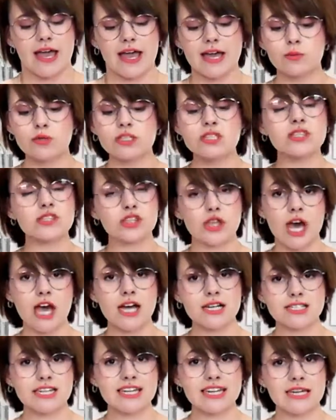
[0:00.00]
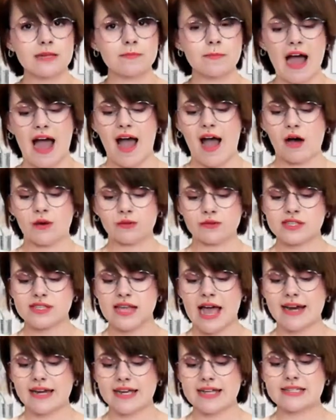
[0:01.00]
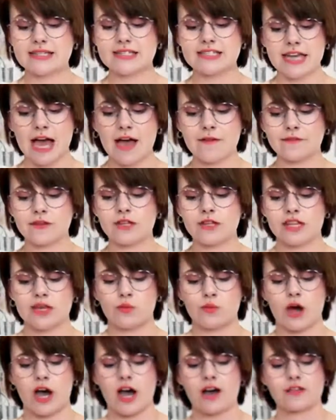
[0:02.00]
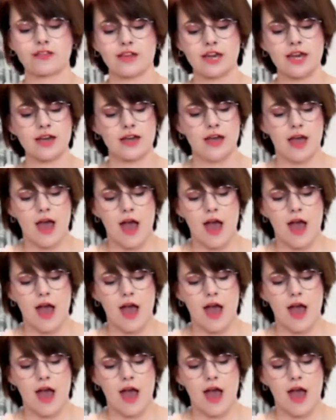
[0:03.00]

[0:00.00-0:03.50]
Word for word: It was thirteen pounds and it is definitely worth it.